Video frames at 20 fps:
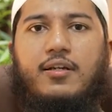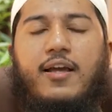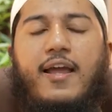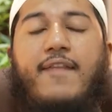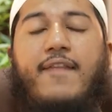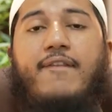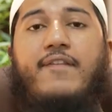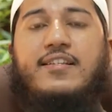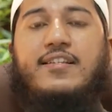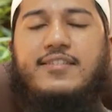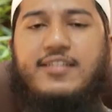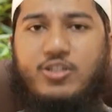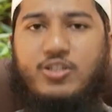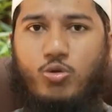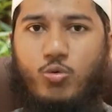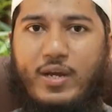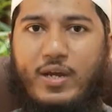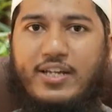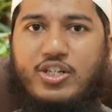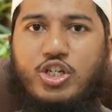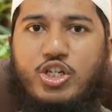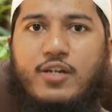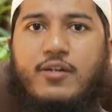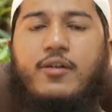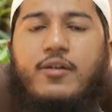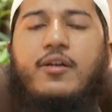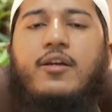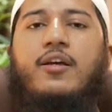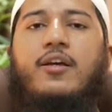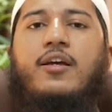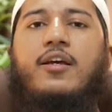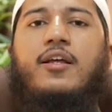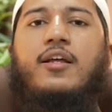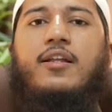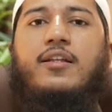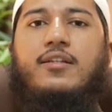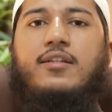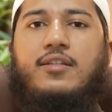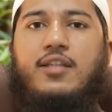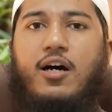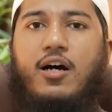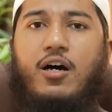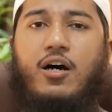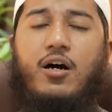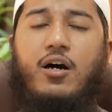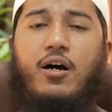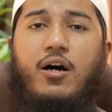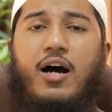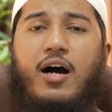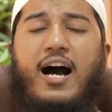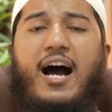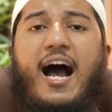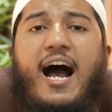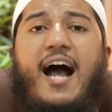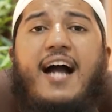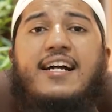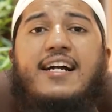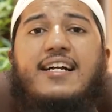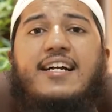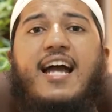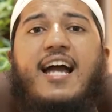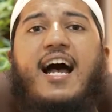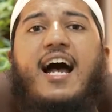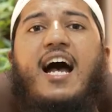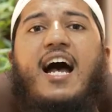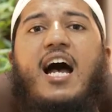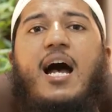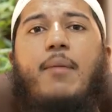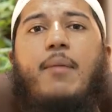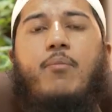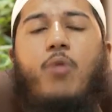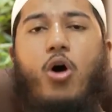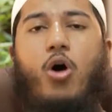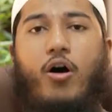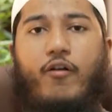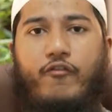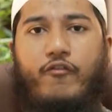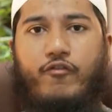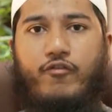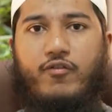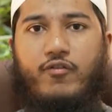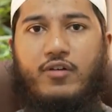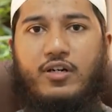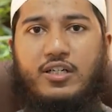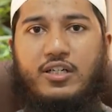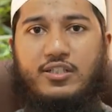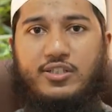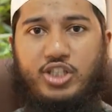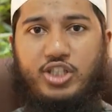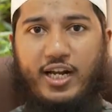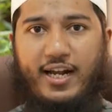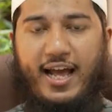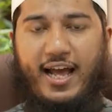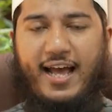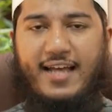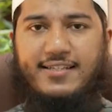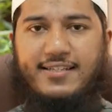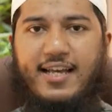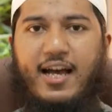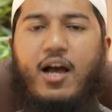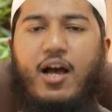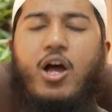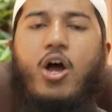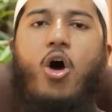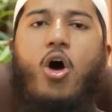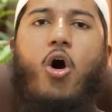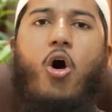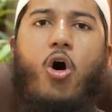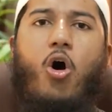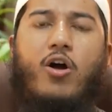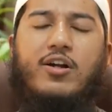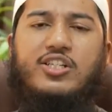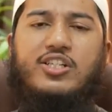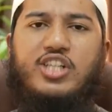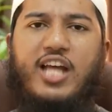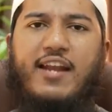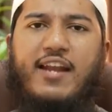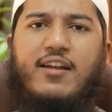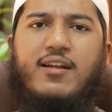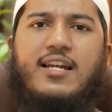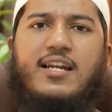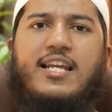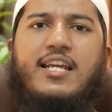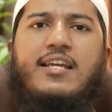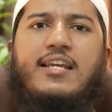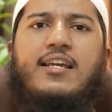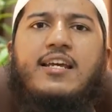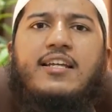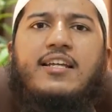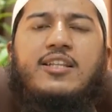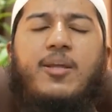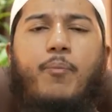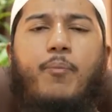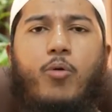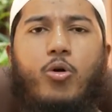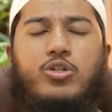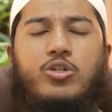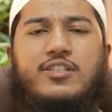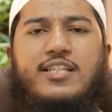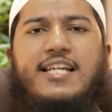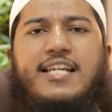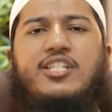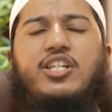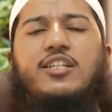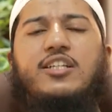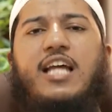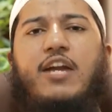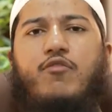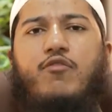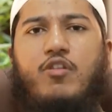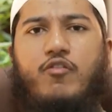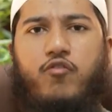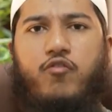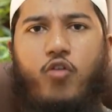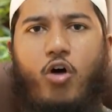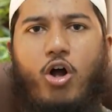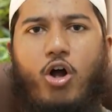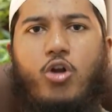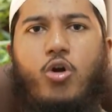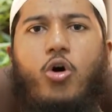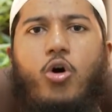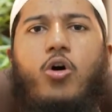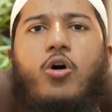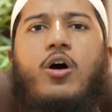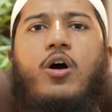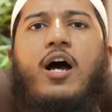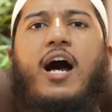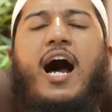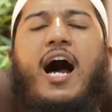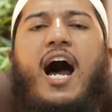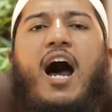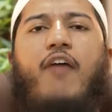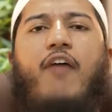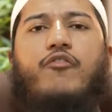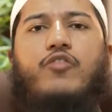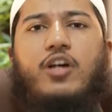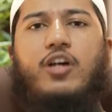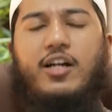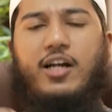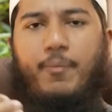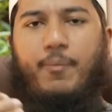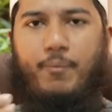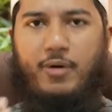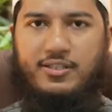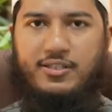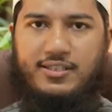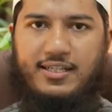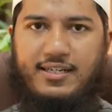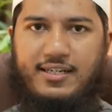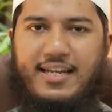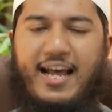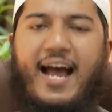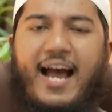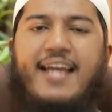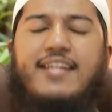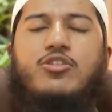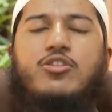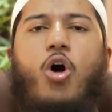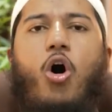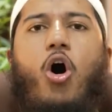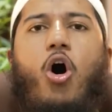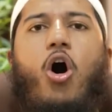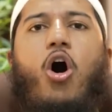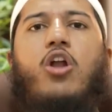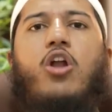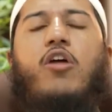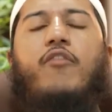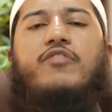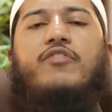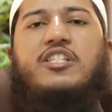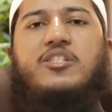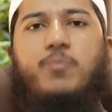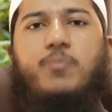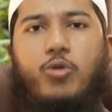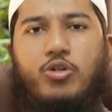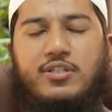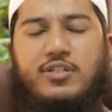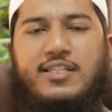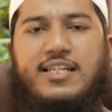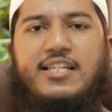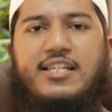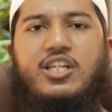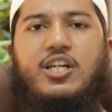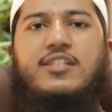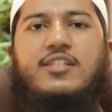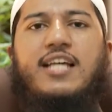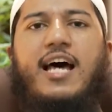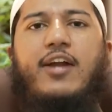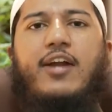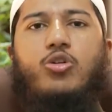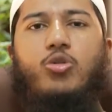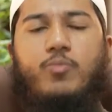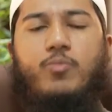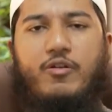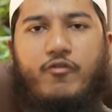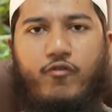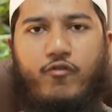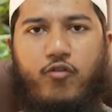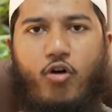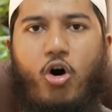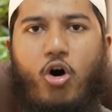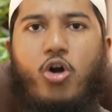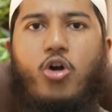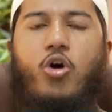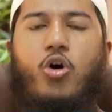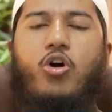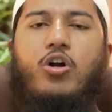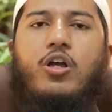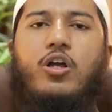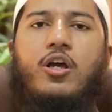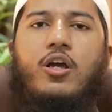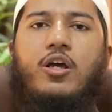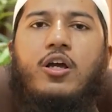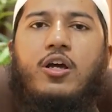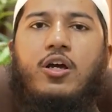in this situation, the ahkam of janaza, or generally the procedure that we follow after a person dies, all of these procedures are to be followed